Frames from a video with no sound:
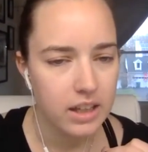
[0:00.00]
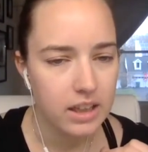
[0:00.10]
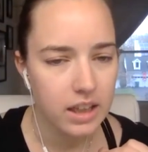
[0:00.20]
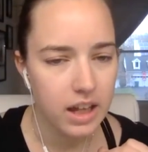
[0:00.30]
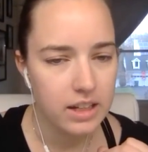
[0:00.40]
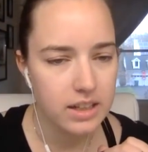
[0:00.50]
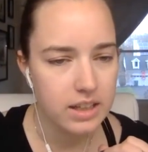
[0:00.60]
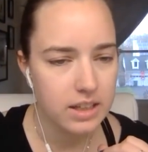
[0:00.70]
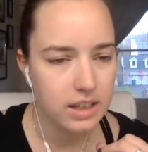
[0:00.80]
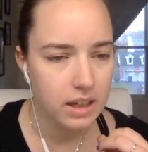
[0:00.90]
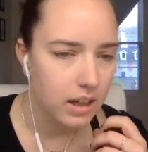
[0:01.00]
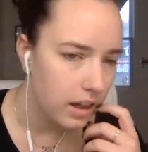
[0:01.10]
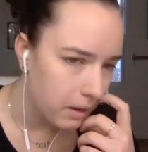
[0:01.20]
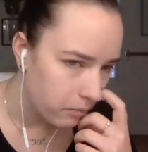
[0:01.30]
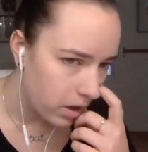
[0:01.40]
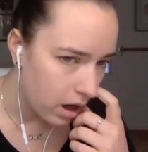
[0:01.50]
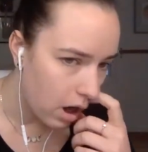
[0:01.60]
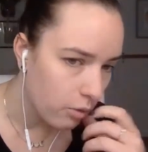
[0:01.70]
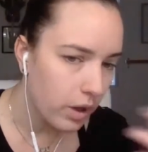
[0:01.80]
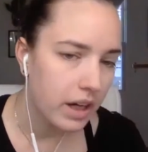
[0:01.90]
Let's see.
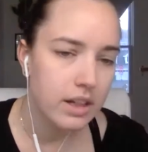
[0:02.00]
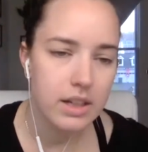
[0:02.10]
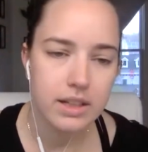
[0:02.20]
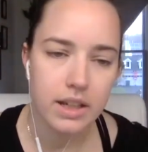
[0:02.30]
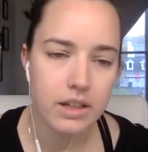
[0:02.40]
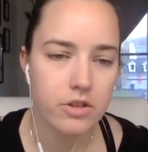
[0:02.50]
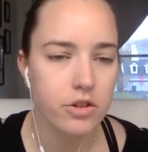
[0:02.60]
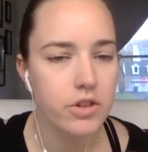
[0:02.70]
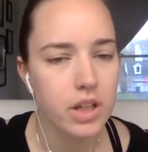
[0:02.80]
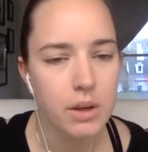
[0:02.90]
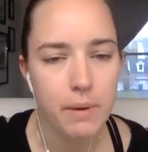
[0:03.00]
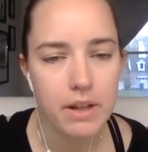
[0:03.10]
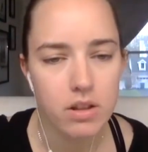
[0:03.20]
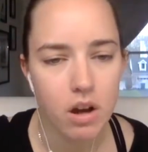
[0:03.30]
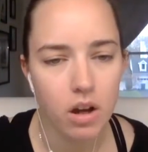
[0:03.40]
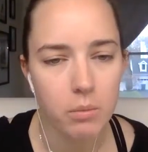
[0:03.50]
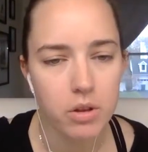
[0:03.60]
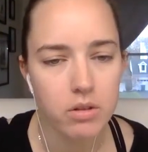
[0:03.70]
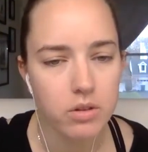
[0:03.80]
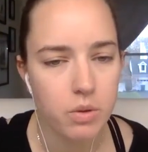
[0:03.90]
Randy says, you're singing my song. I'm
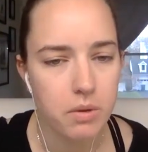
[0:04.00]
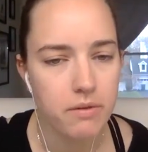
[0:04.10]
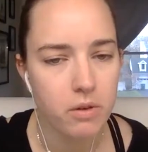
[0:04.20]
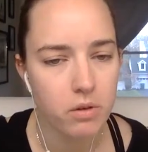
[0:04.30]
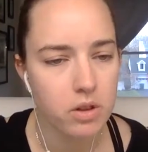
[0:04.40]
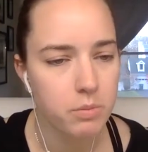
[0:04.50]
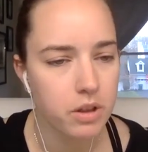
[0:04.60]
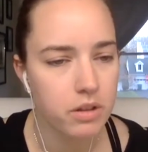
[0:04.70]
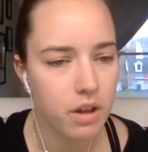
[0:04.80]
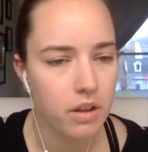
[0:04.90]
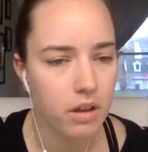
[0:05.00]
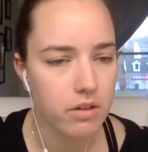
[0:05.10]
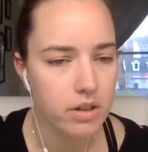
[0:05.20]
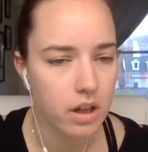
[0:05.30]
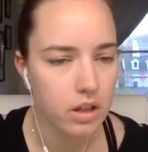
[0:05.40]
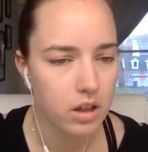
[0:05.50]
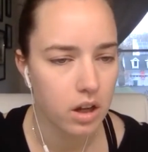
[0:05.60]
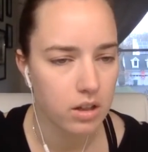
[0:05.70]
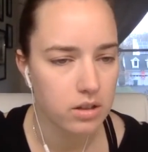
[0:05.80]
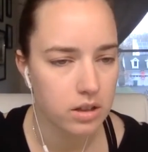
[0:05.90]
close with my folks, but they're on the other side of the
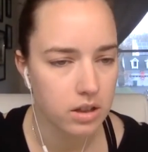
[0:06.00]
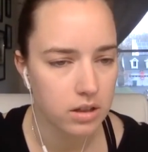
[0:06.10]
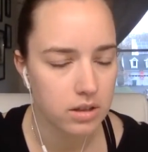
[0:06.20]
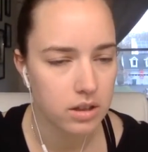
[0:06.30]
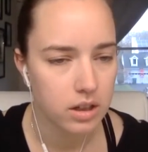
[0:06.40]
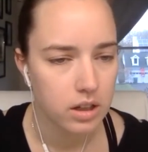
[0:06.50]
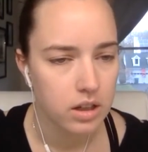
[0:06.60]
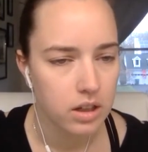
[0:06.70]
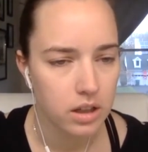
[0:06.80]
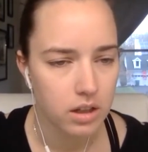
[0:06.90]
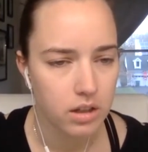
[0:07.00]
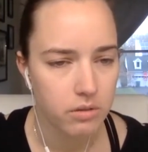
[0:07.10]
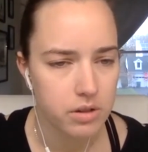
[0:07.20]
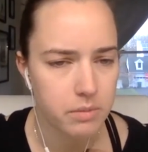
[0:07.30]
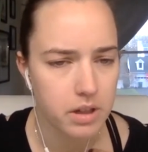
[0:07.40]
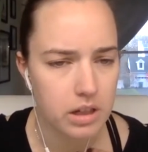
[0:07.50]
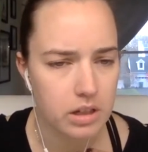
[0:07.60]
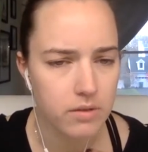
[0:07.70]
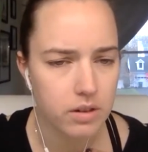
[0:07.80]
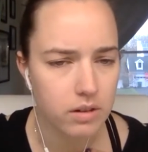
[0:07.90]
continent. Yeah, that can always make it
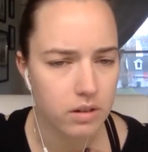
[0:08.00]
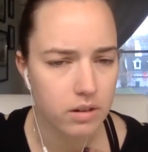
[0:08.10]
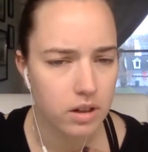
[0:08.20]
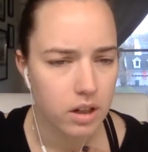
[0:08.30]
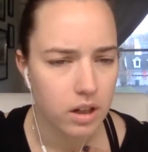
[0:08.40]
difficult.